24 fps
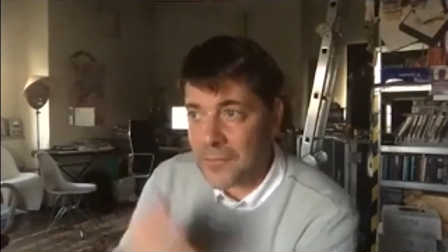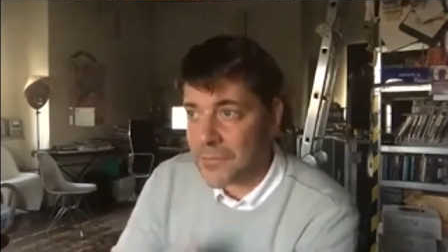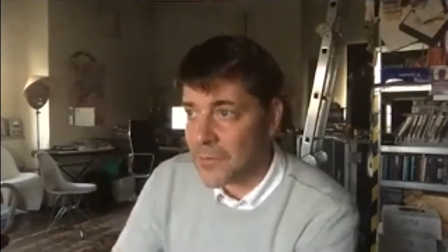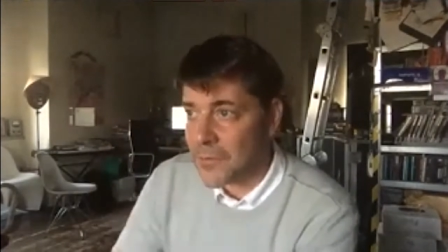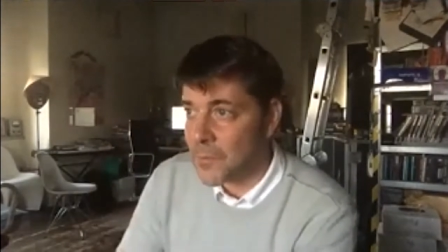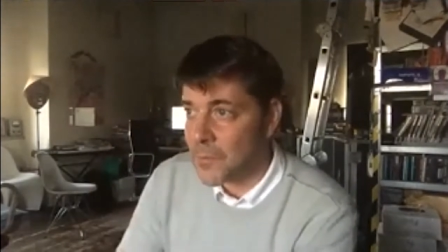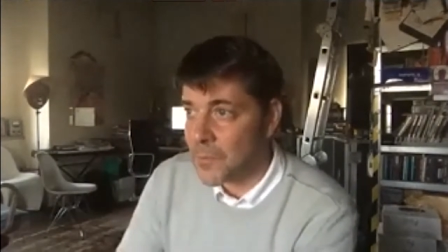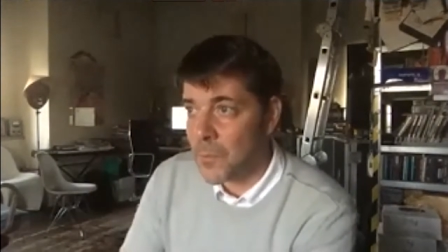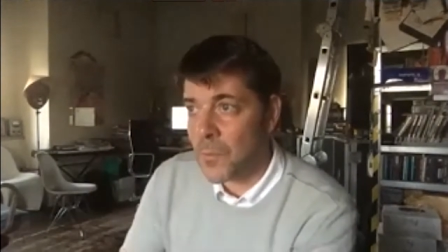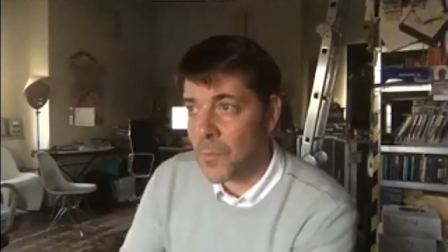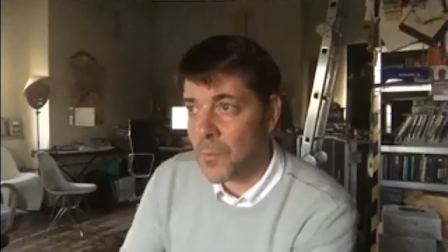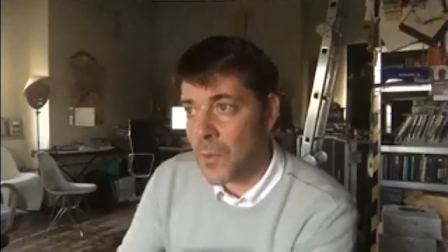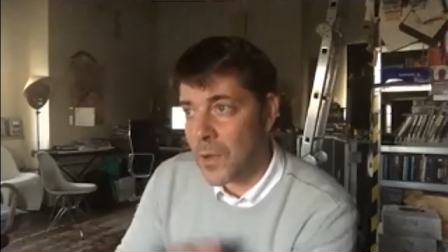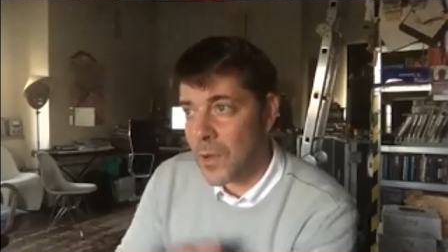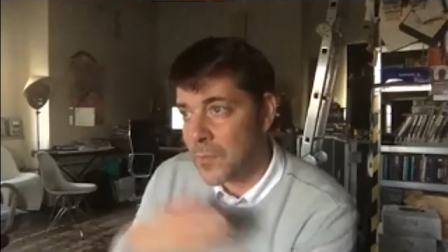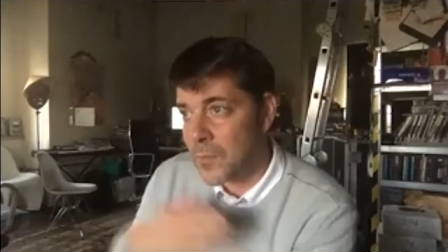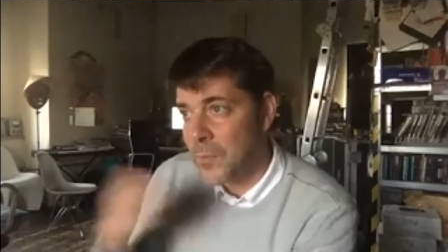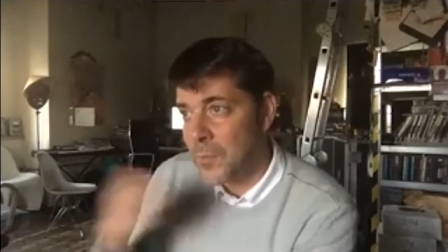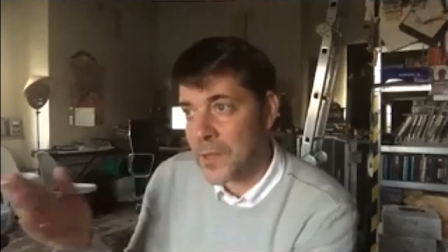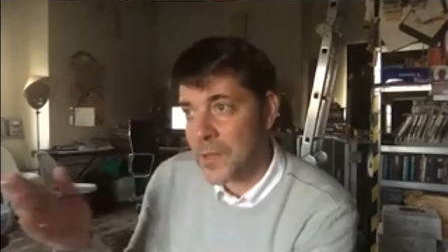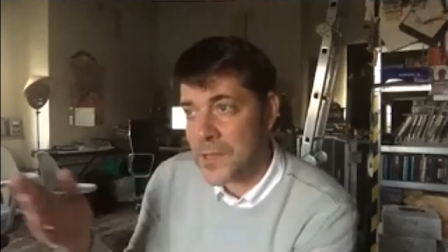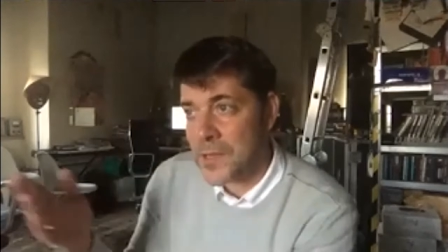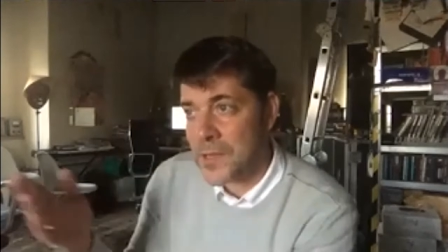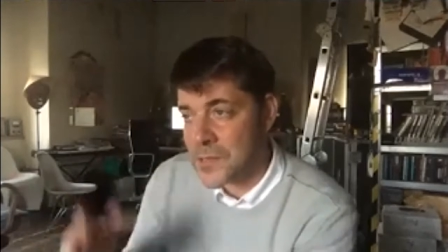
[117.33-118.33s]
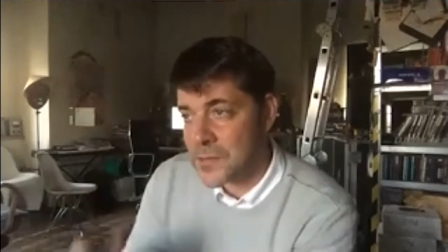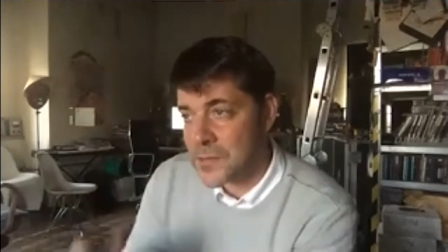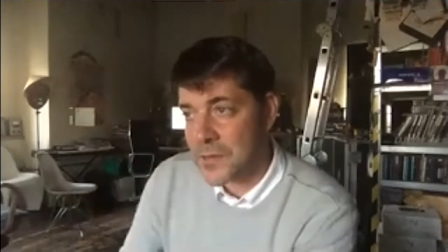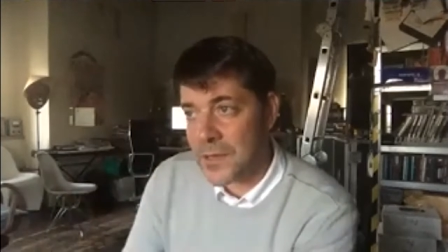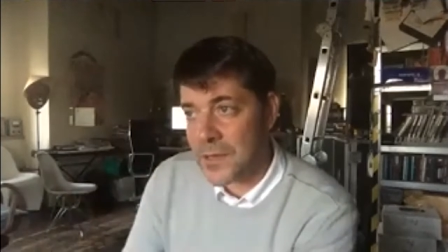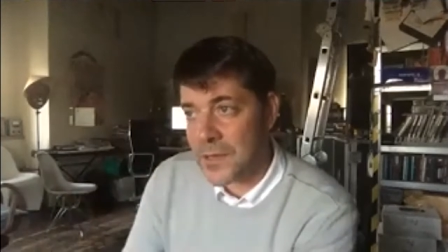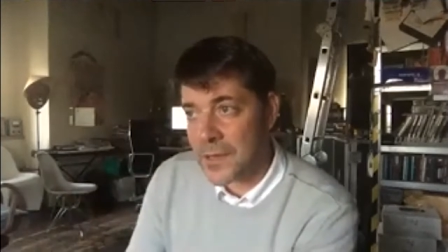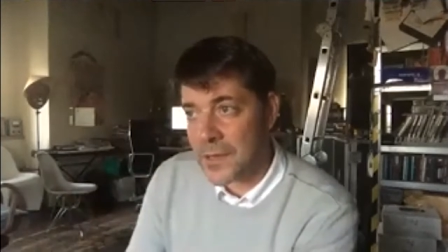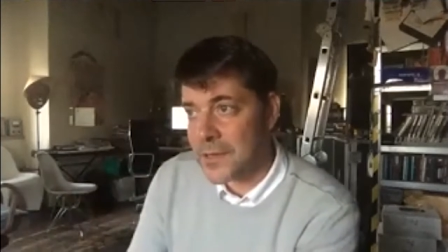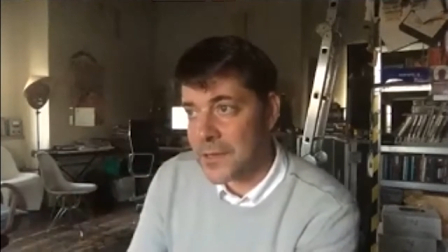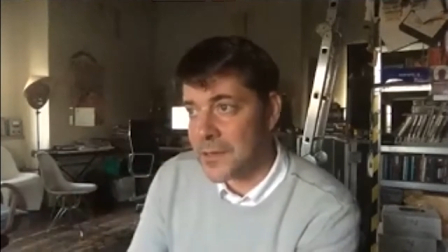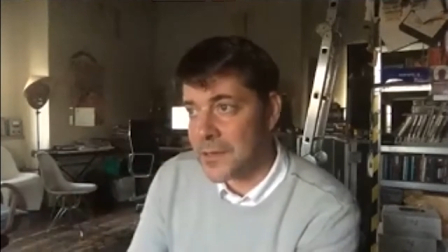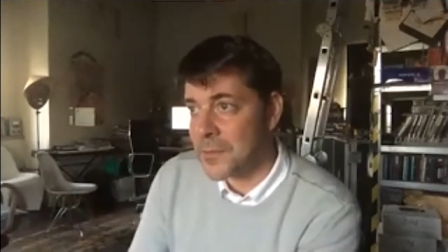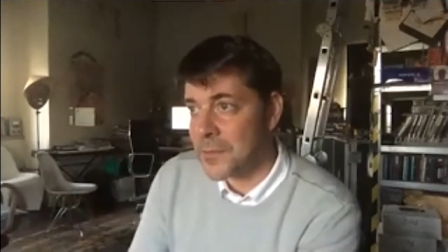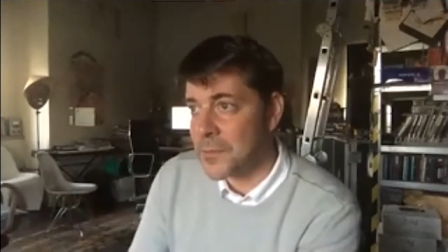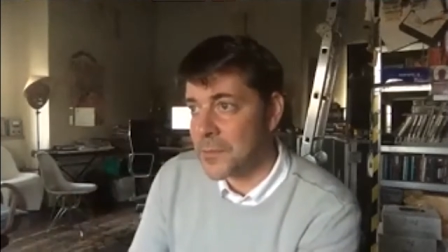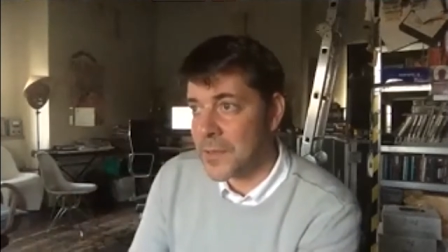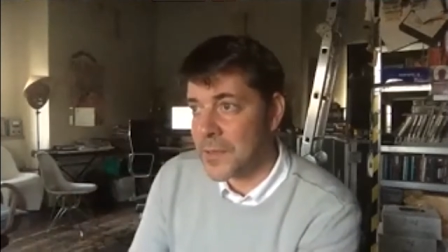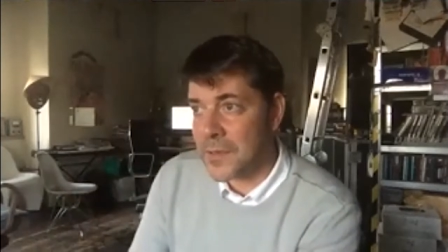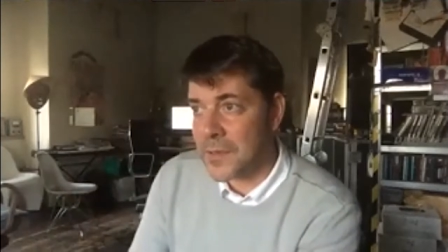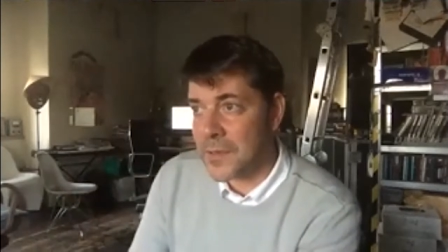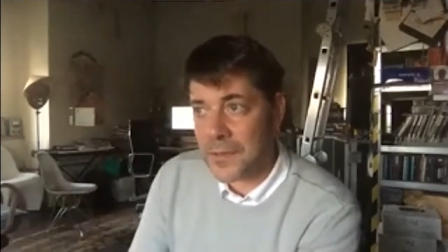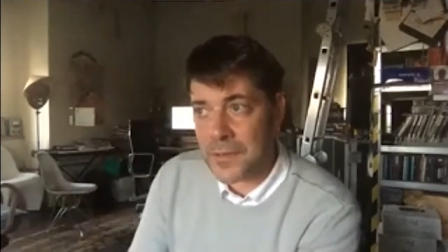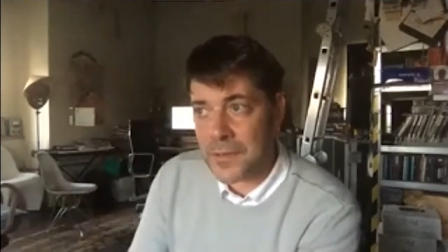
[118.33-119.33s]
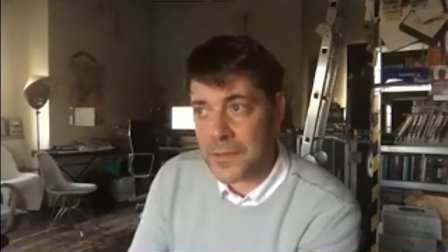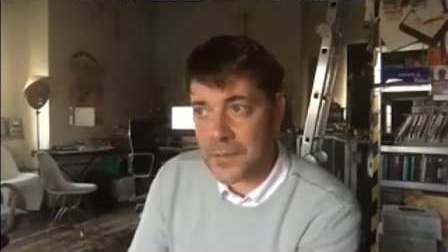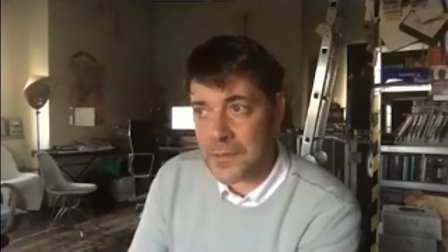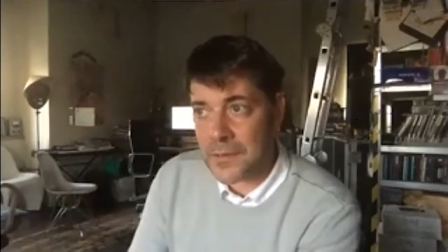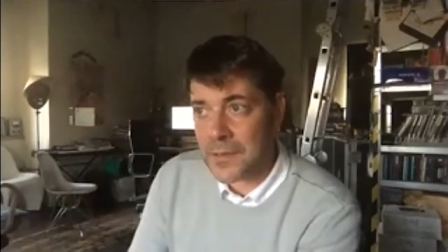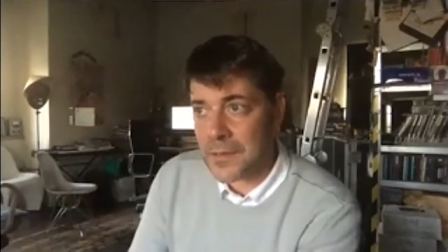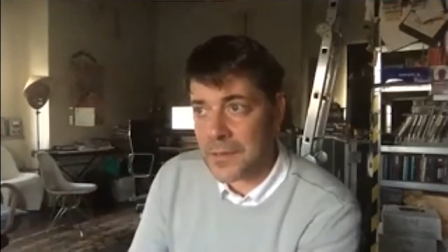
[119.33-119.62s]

from one place to another within